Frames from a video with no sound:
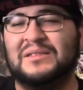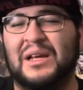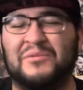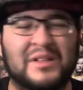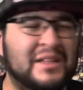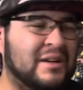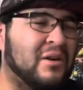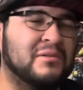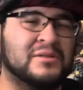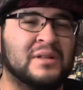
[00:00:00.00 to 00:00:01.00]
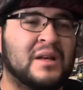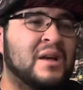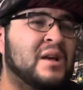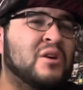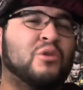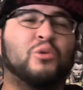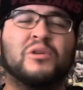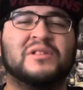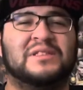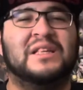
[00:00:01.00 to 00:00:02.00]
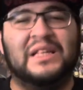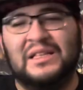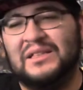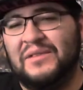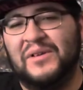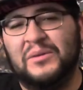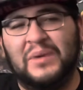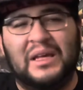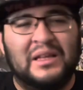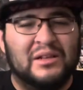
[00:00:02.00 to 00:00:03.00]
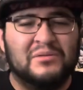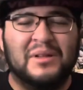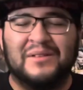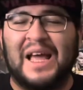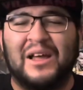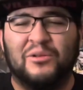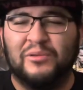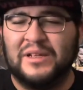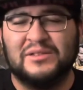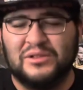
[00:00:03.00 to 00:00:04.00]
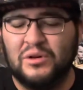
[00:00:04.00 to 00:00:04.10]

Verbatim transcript: Like really, all those quirks he developed, he learned it that quick too.